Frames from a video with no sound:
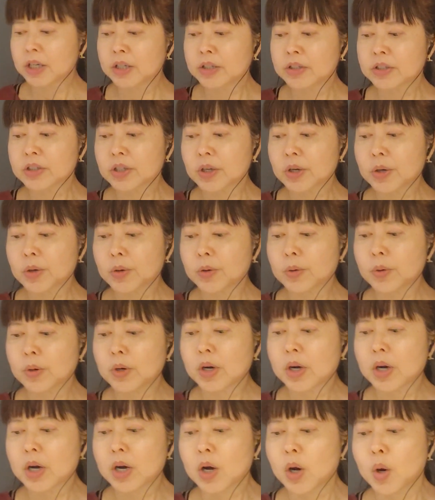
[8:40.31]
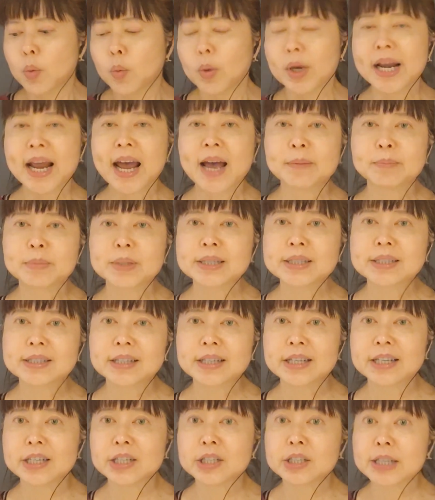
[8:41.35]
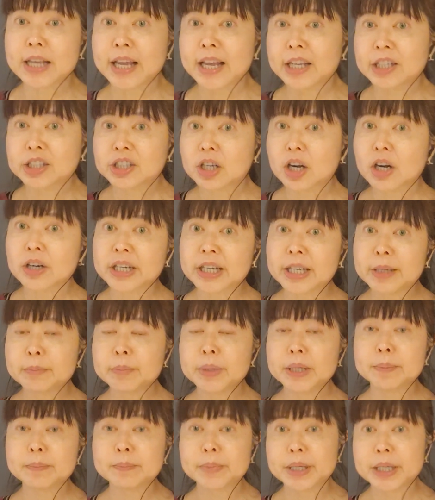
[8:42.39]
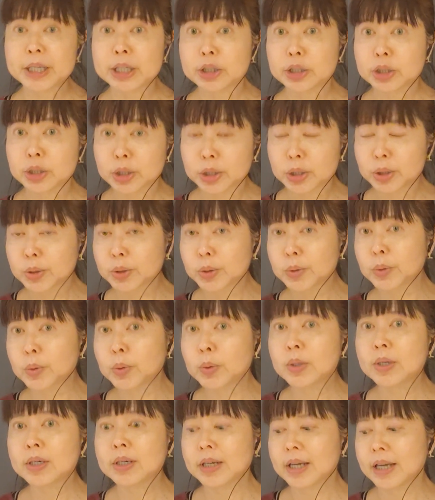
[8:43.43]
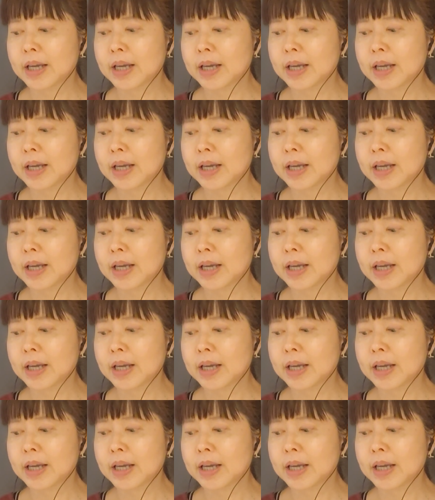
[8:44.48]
So what happens is SREBP2